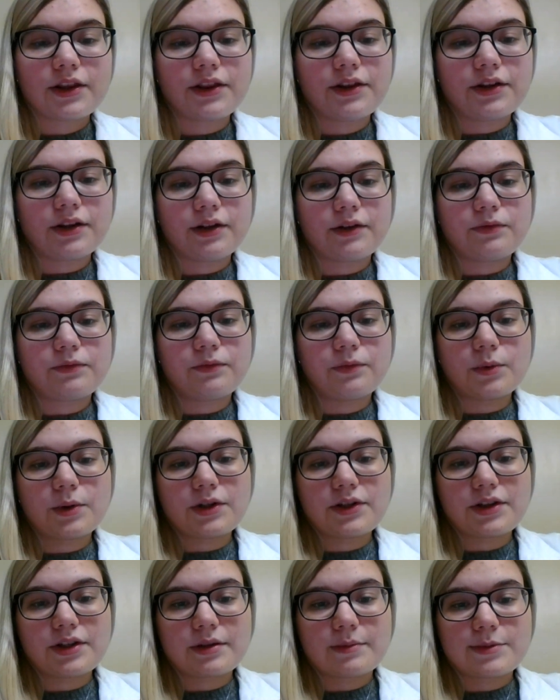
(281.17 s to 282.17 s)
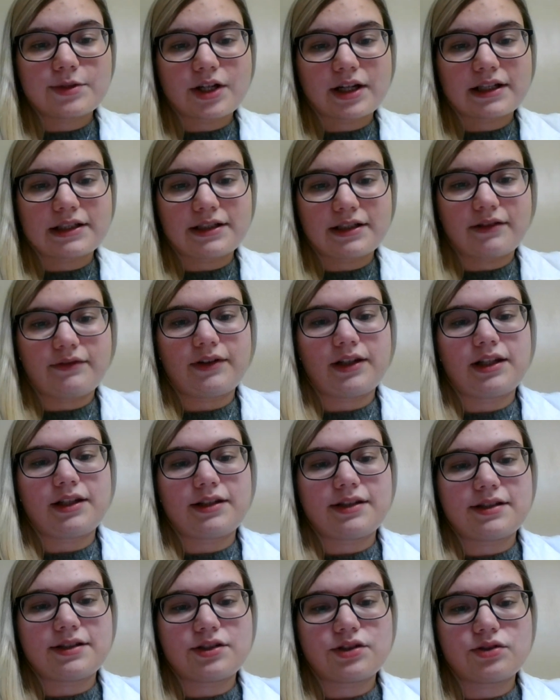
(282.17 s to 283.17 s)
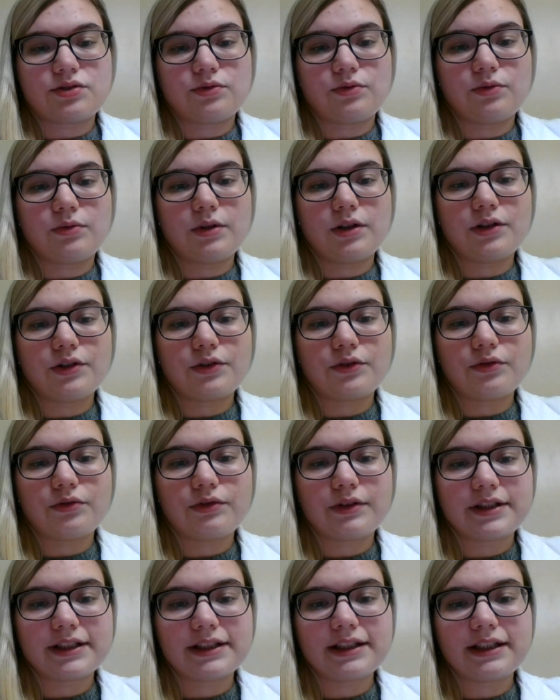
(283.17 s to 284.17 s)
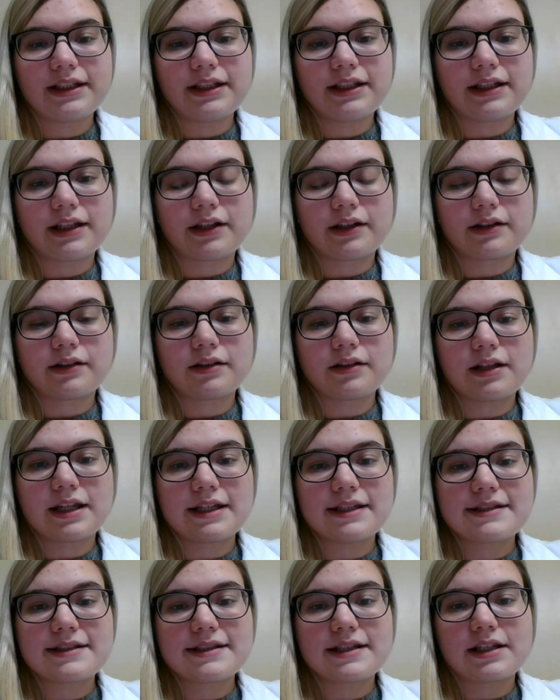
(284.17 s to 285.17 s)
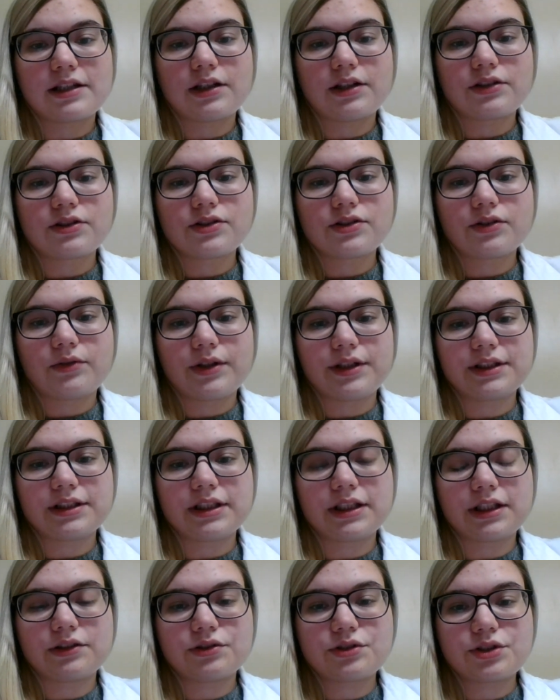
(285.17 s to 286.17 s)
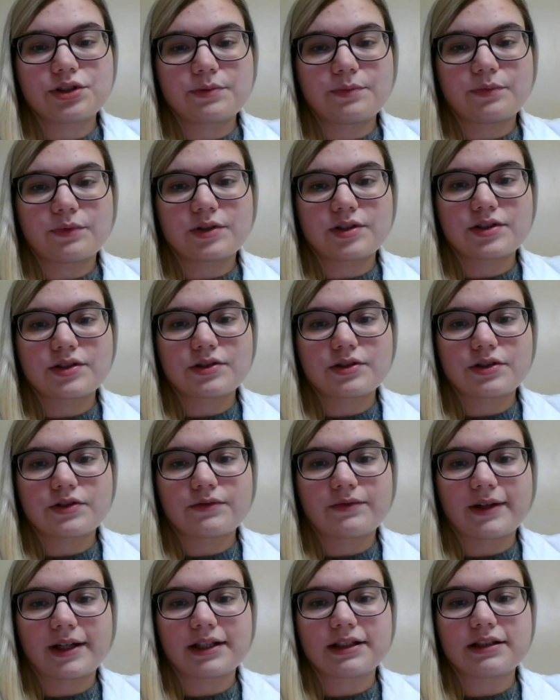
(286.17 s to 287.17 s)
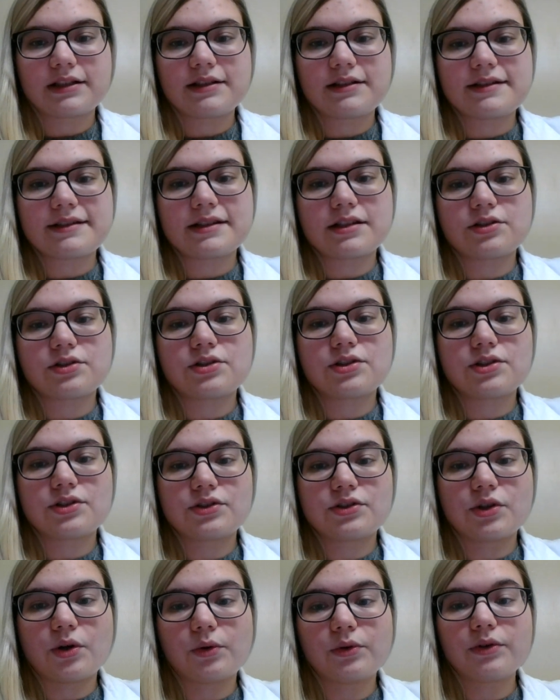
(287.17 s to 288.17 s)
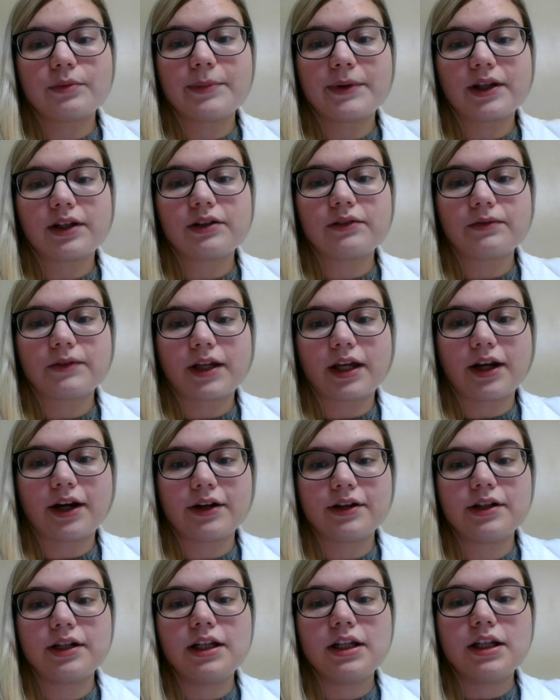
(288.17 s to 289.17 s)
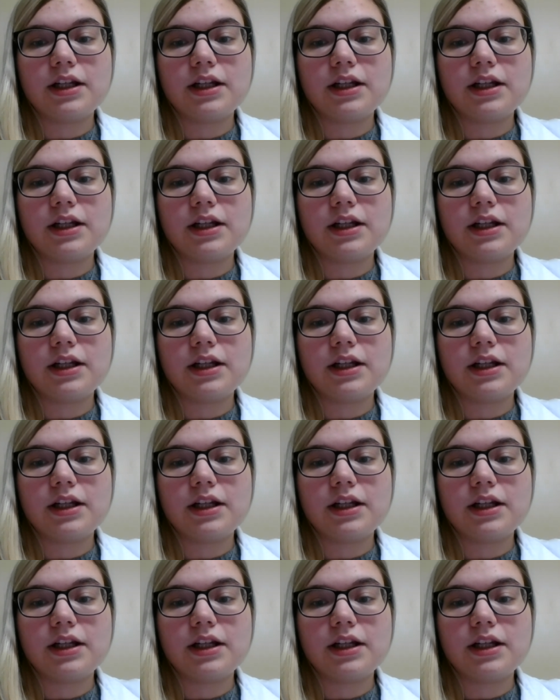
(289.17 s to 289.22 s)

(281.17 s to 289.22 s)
The fourth objective is to critically analyze and integrate leadership research findings into the total plan of care